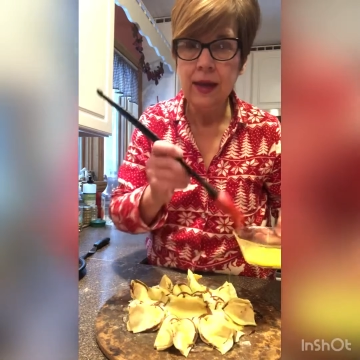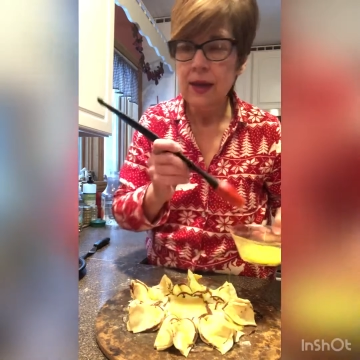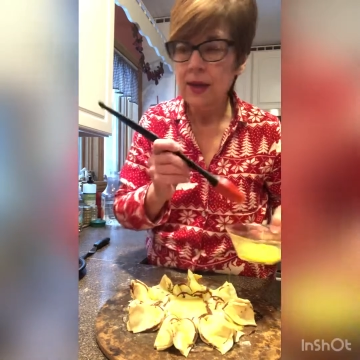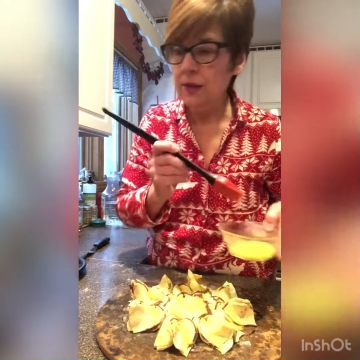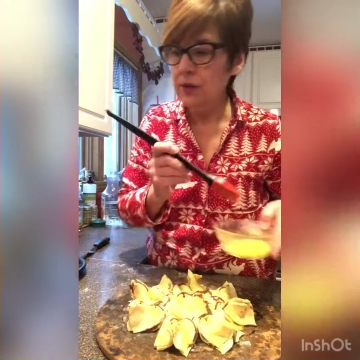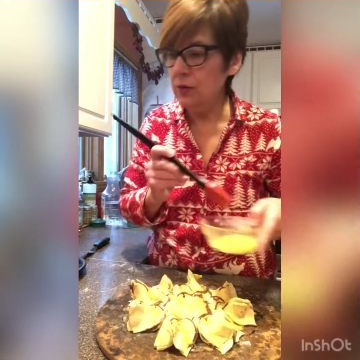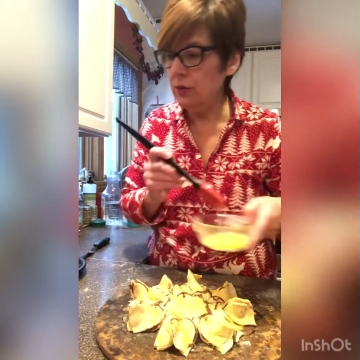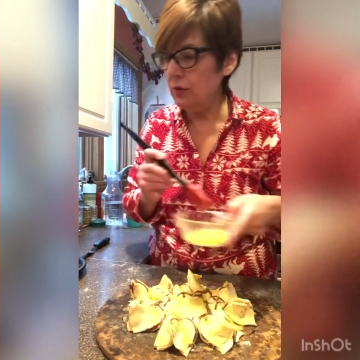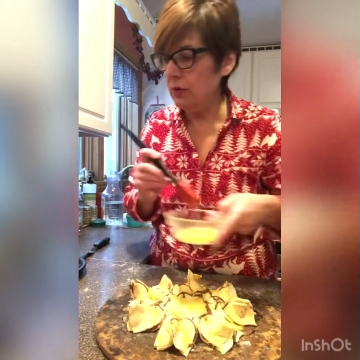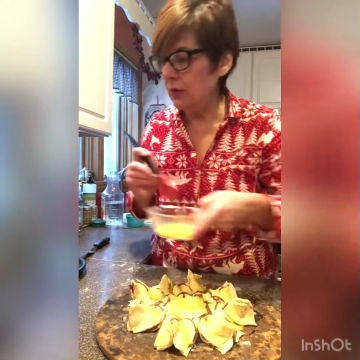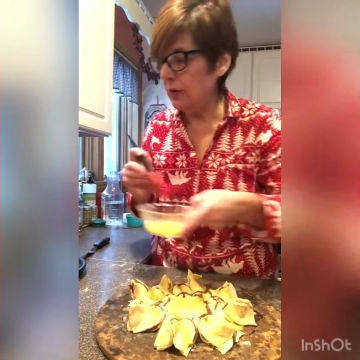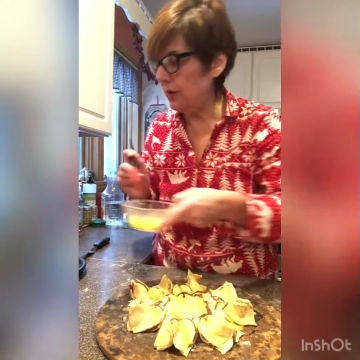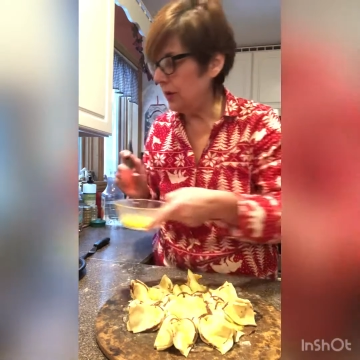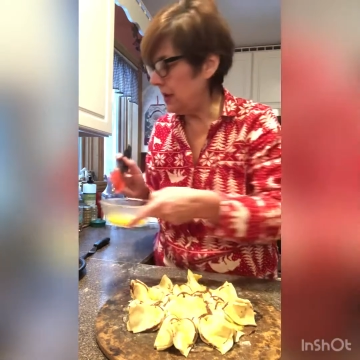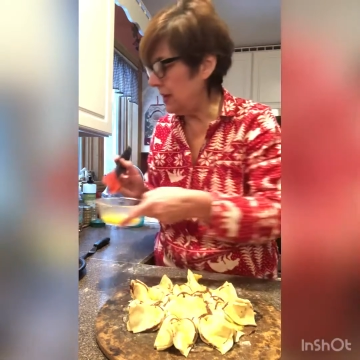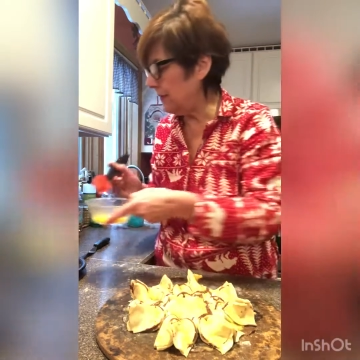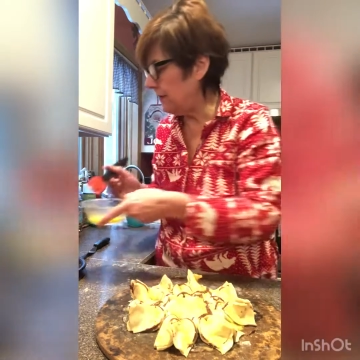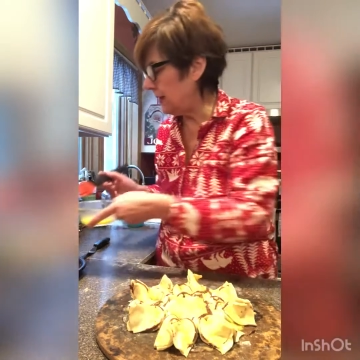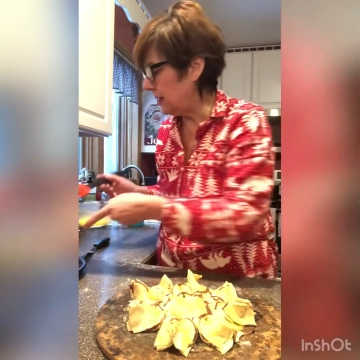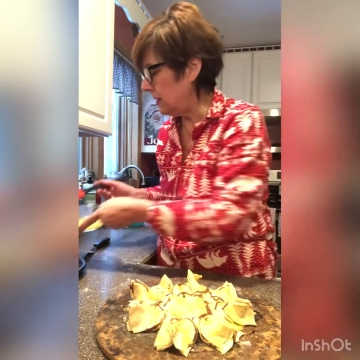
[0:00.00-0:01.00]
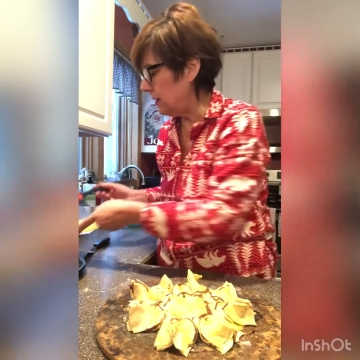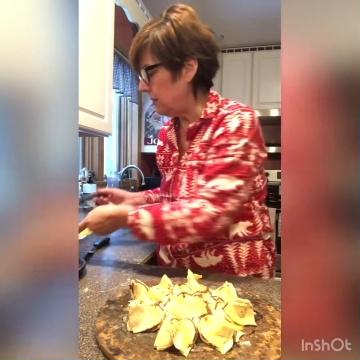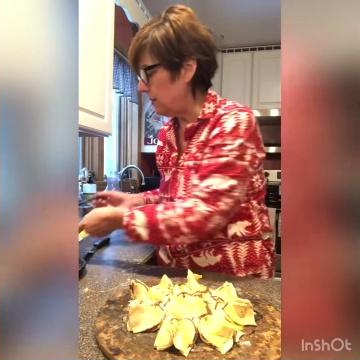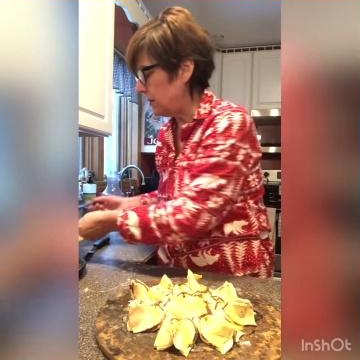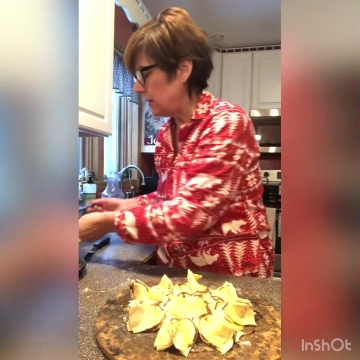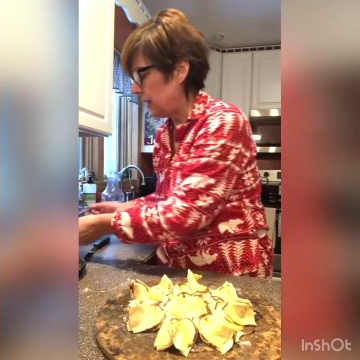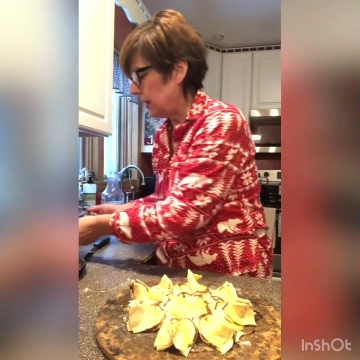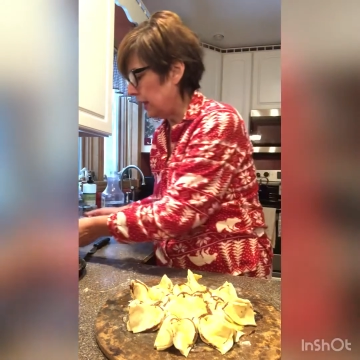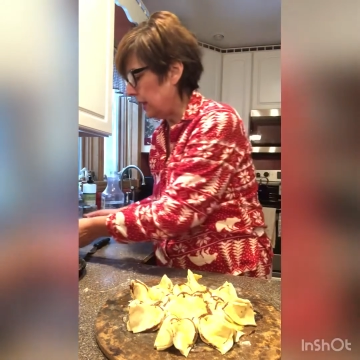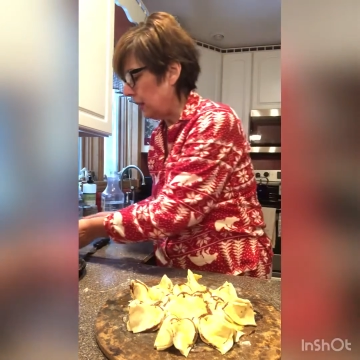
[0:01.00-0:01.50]
you could even use a
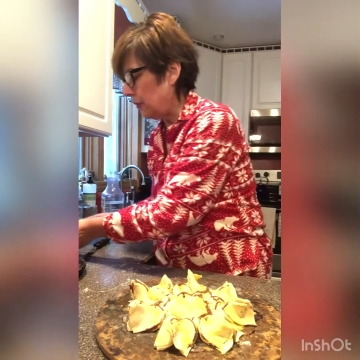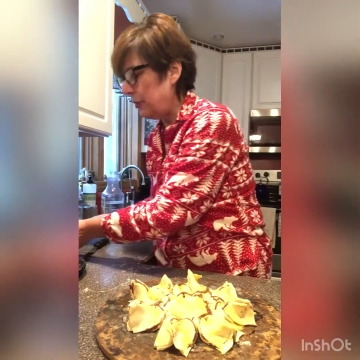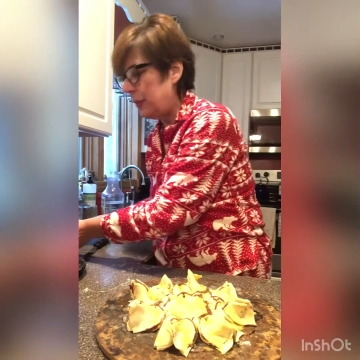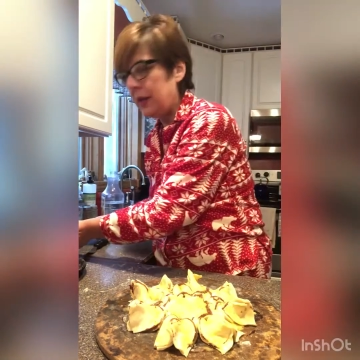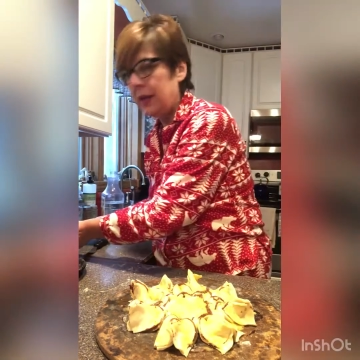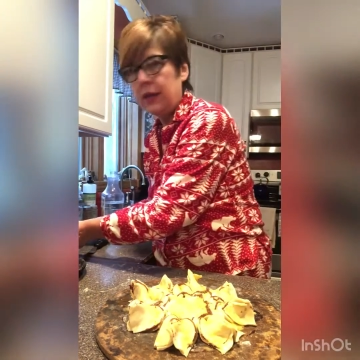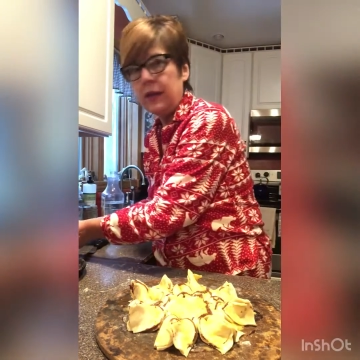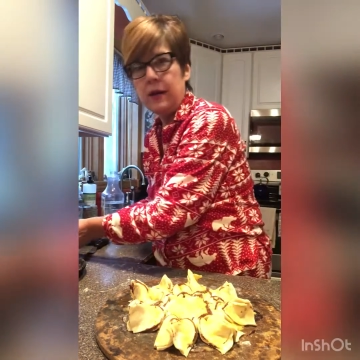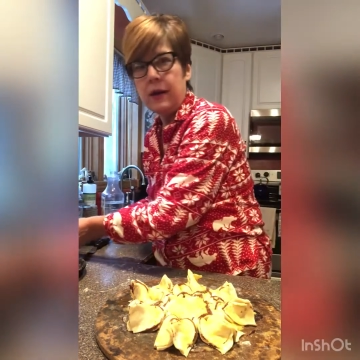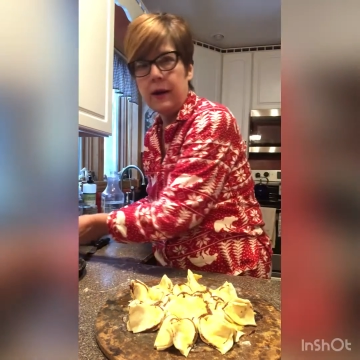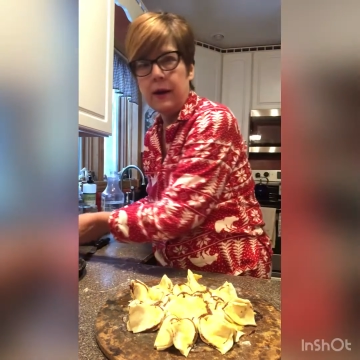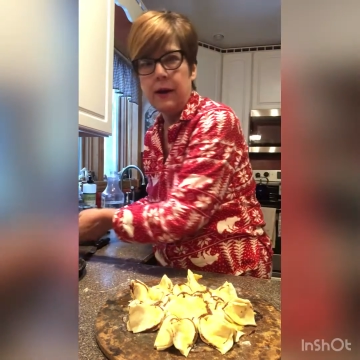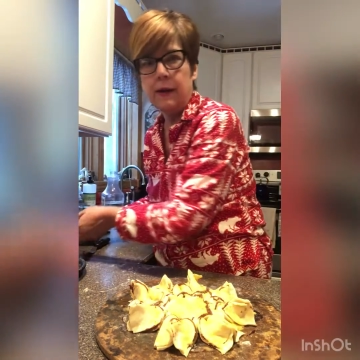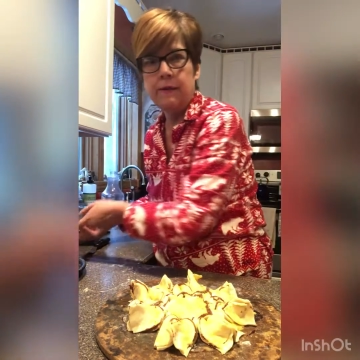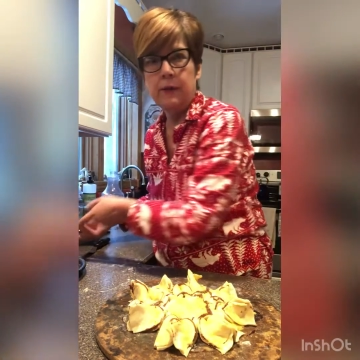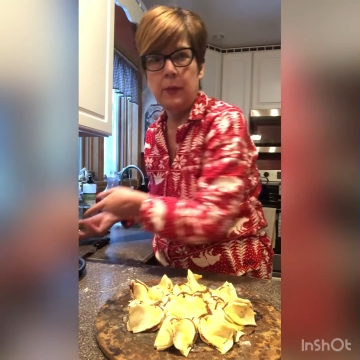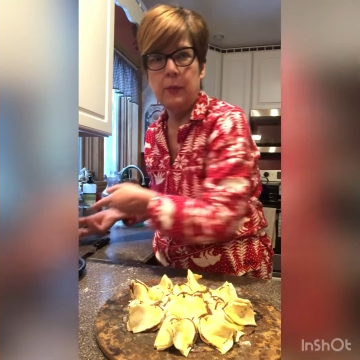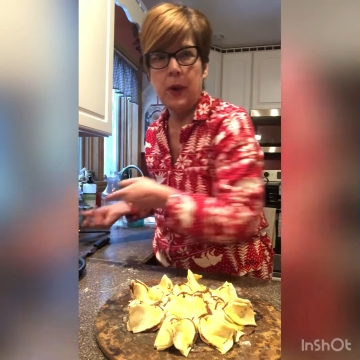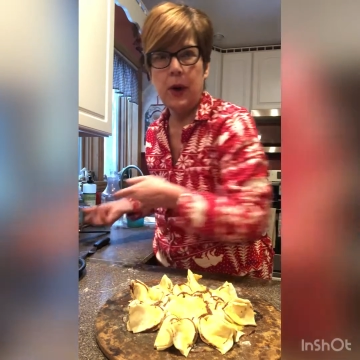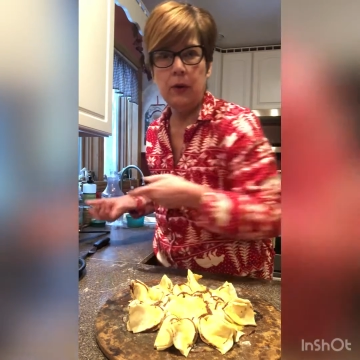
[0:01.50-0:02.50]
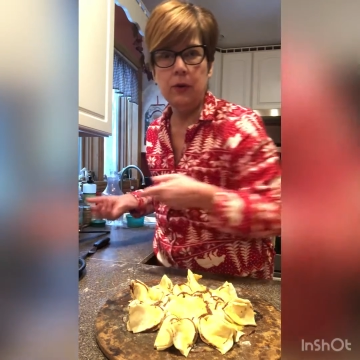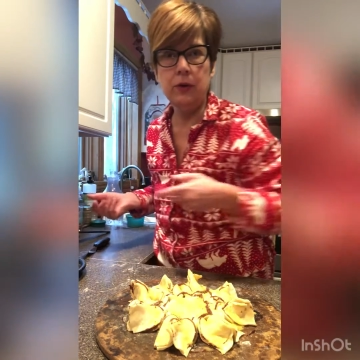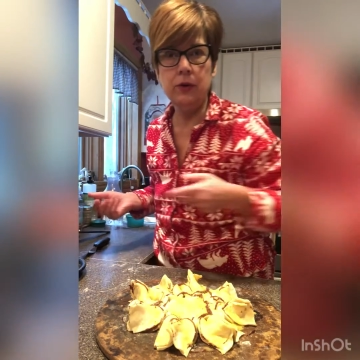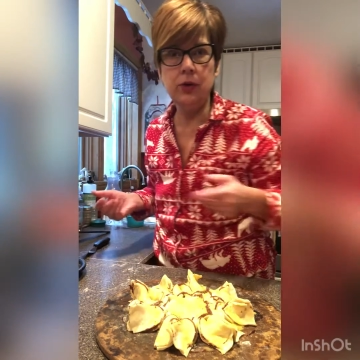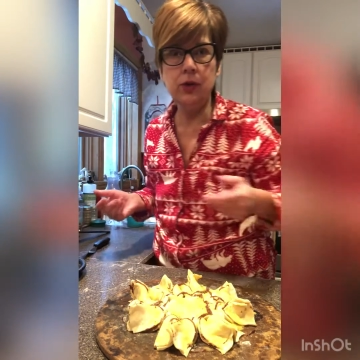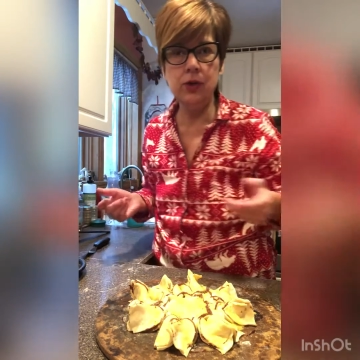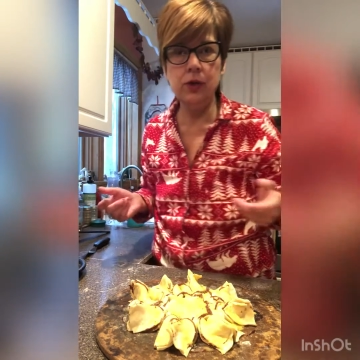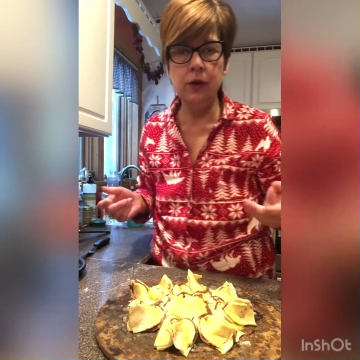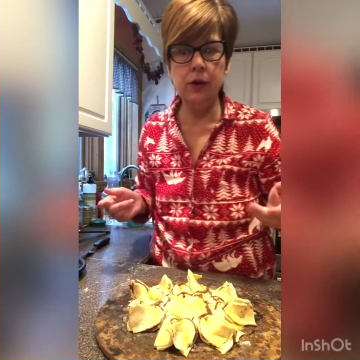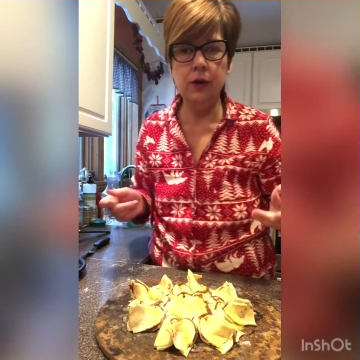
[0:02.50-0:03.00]
little bit of a powdered
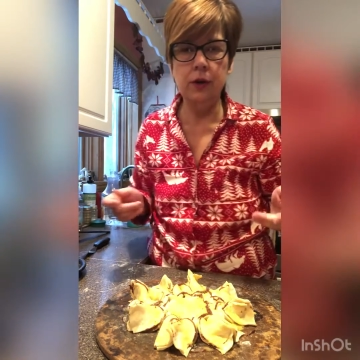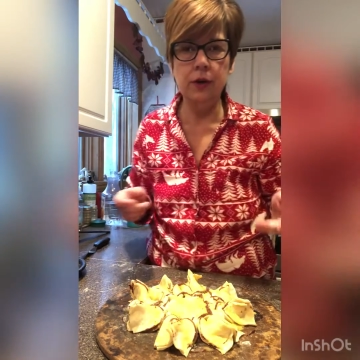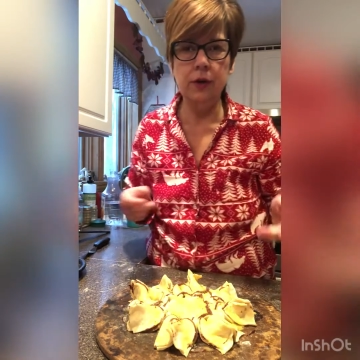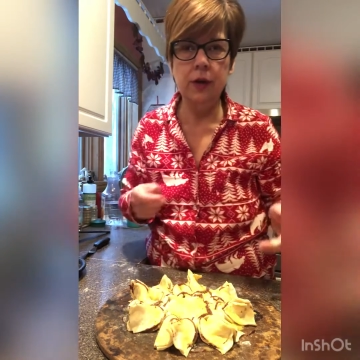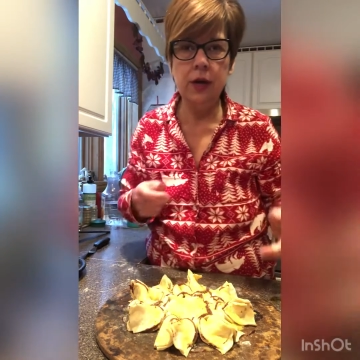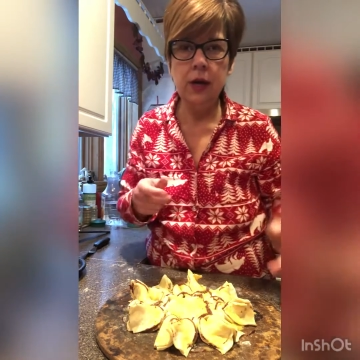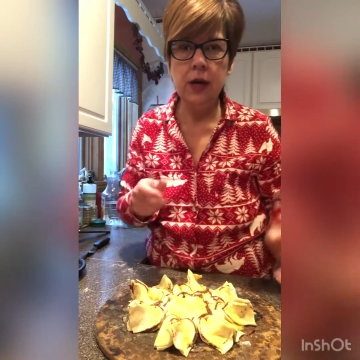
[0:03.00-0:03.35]
sugar,